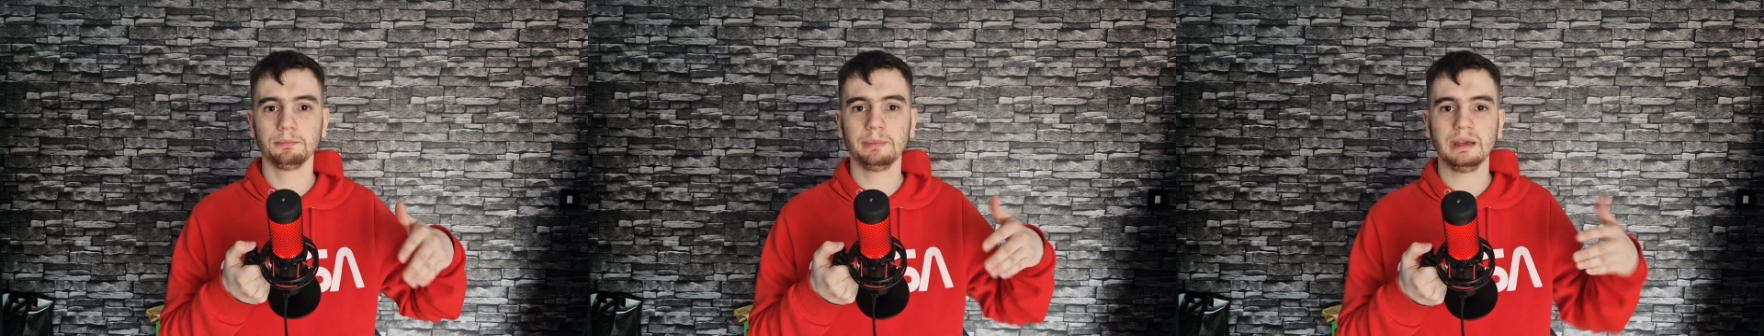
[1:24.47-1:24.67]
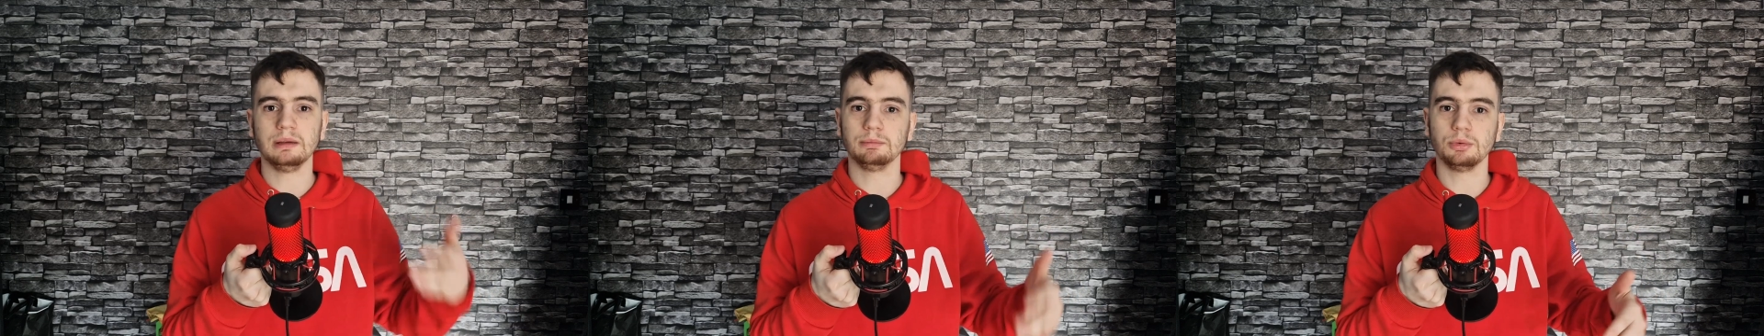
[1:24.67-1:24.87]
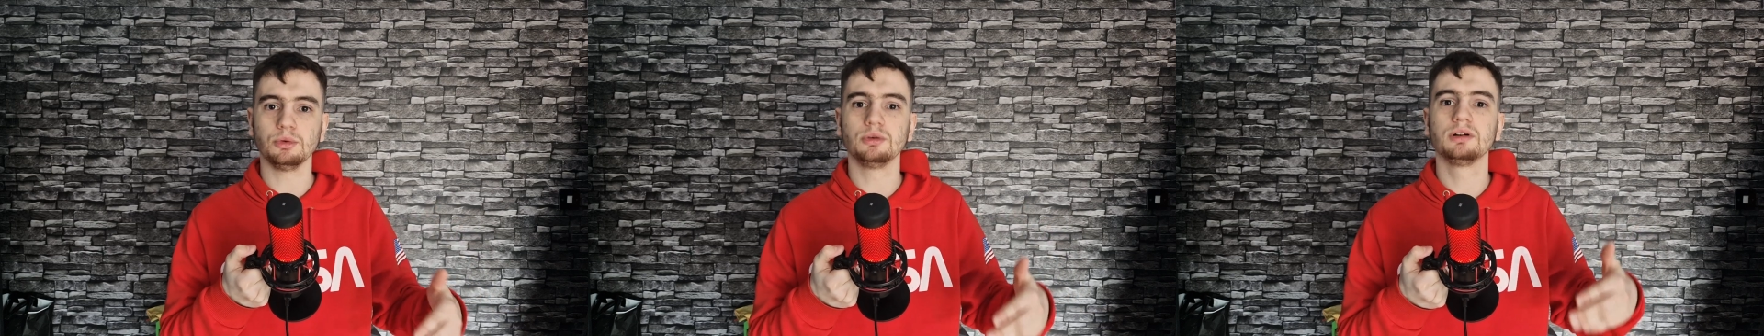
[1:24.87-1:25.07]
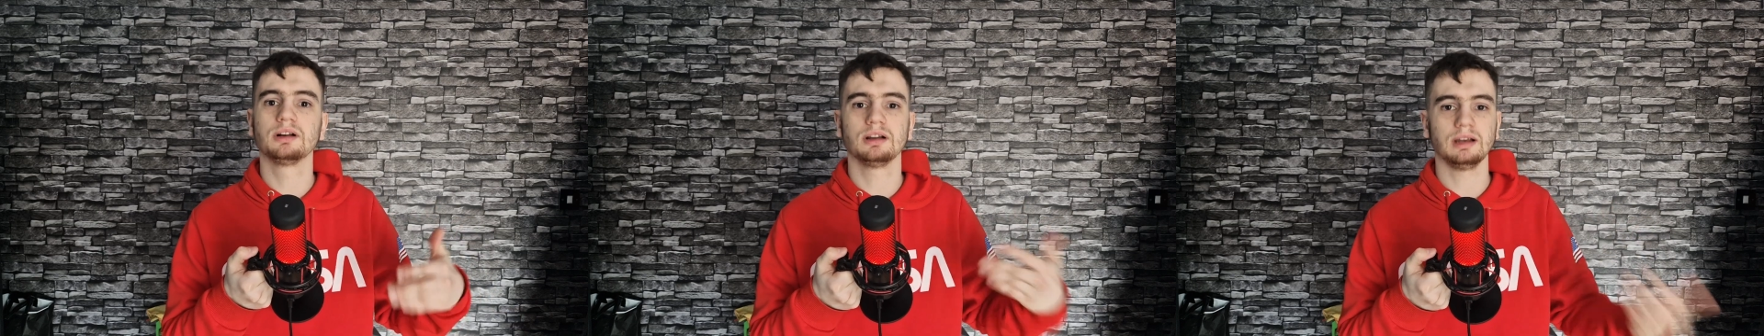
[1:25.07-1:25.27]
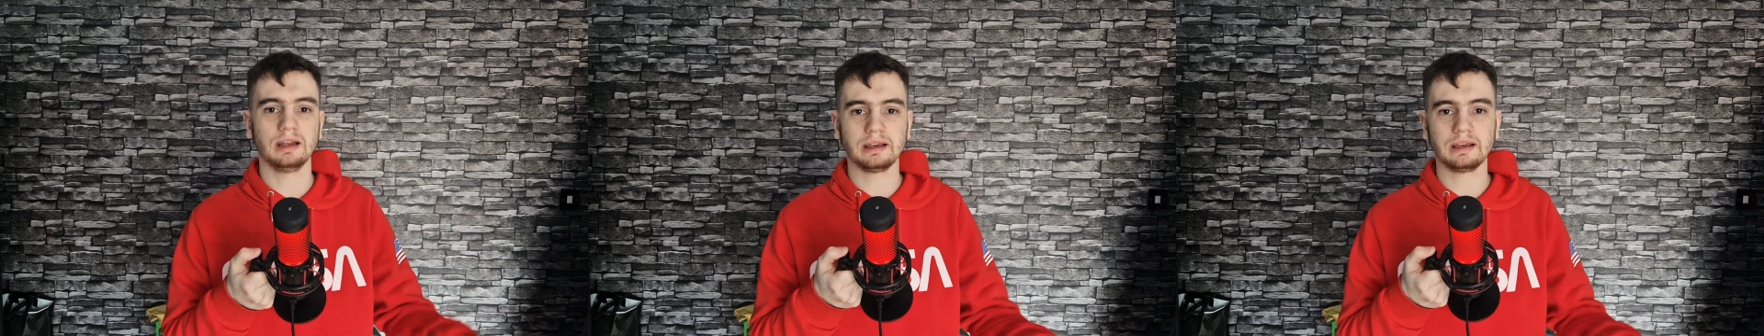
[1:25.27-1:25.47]
people
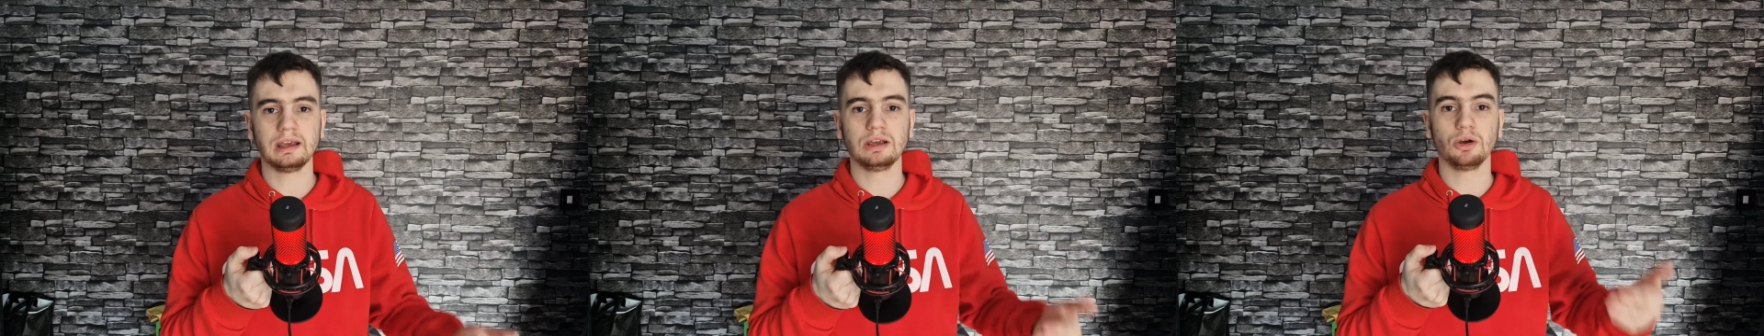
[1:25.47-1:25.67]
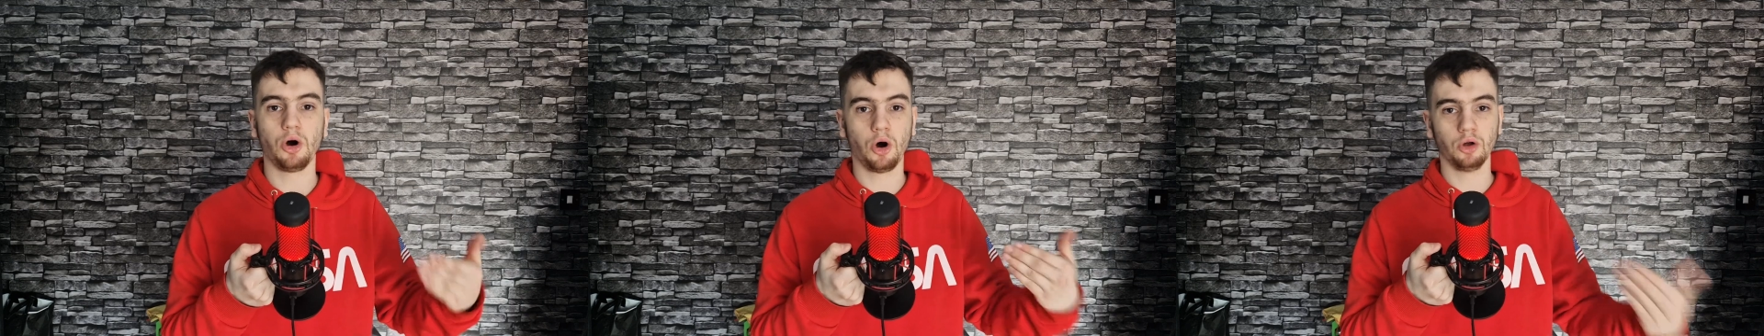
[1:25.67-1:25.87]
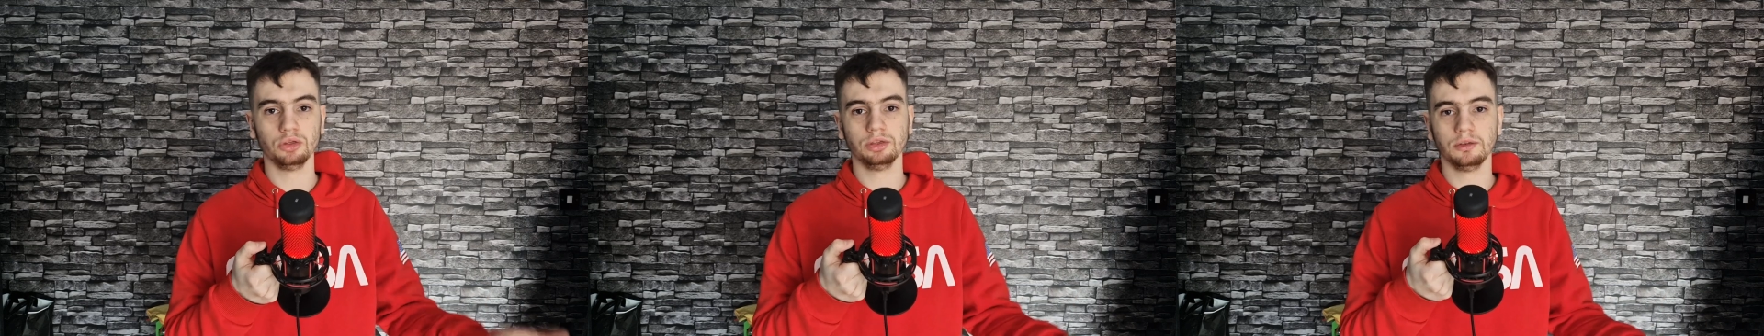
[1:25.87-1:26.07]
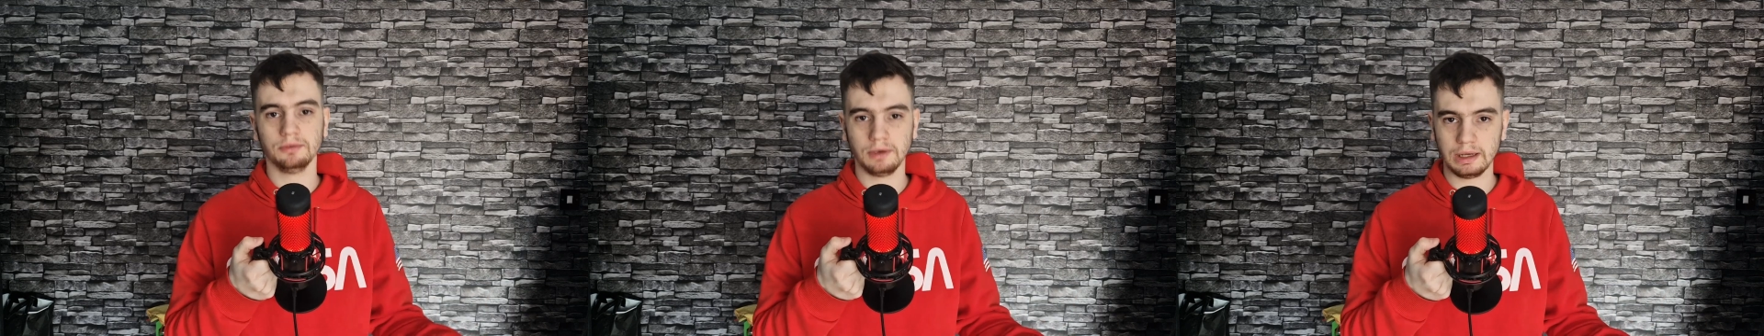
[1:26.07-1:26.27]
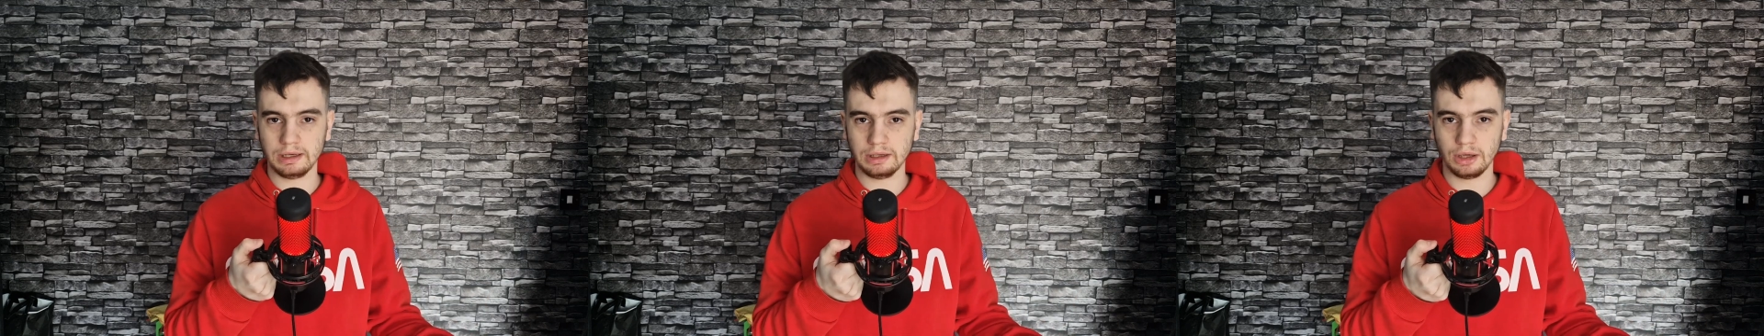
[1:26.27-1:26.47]
clicking on the
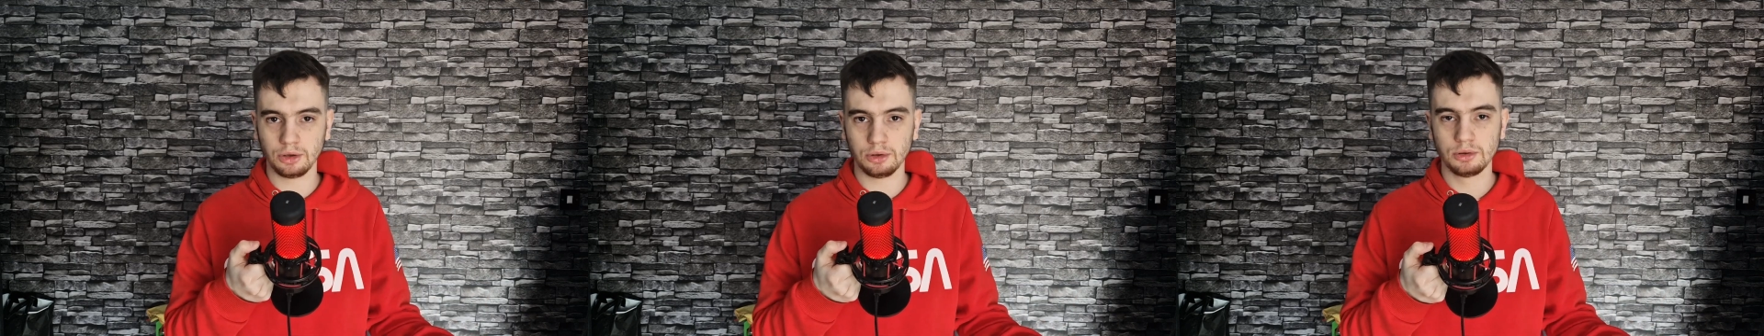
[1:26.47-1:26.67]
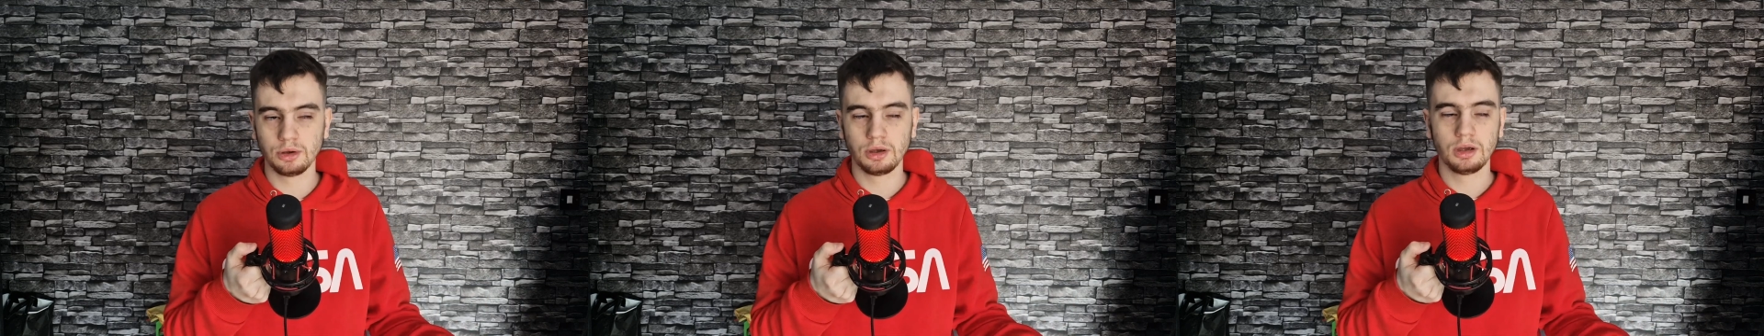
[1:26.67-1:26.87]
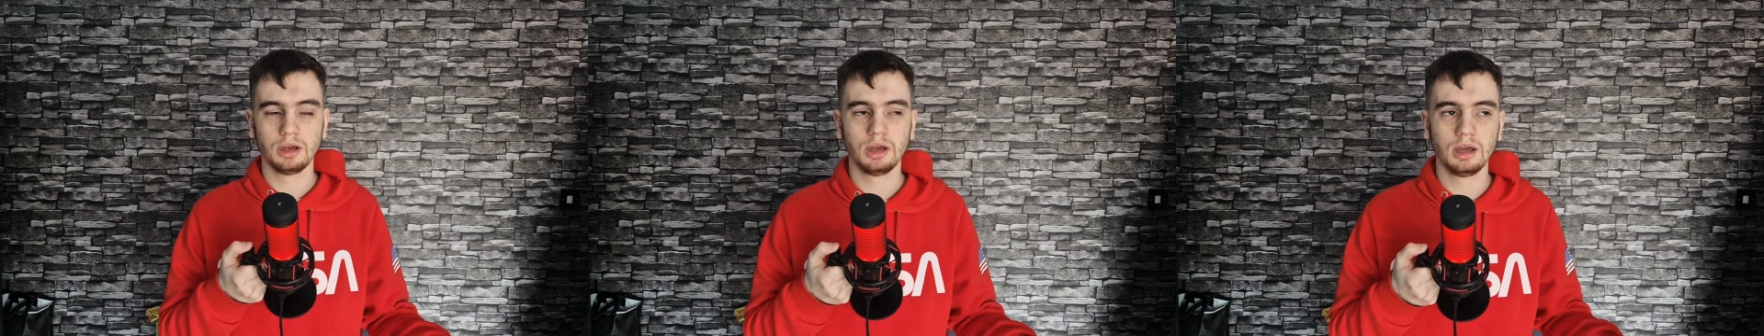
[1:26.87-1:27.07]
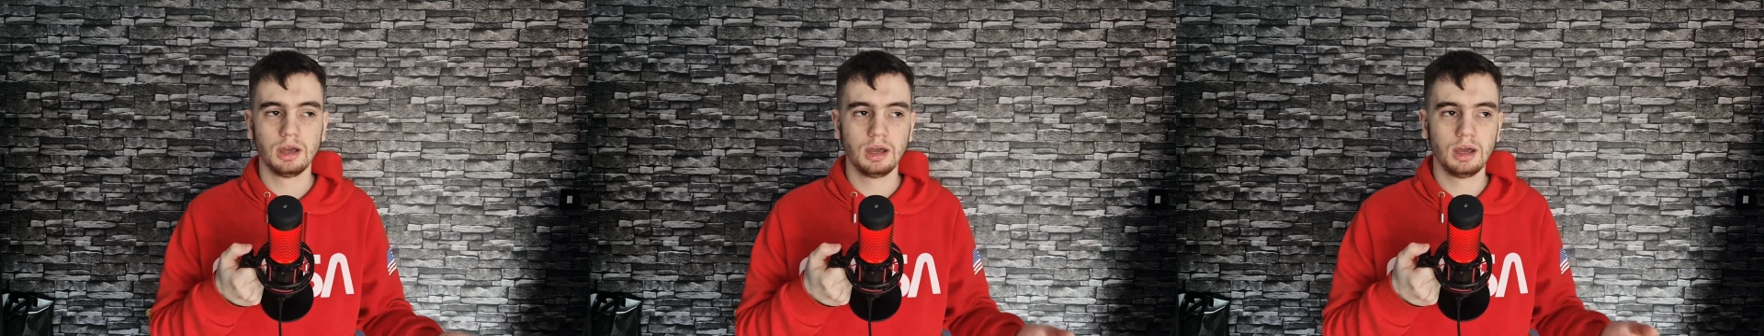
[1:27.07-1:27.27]
video. I would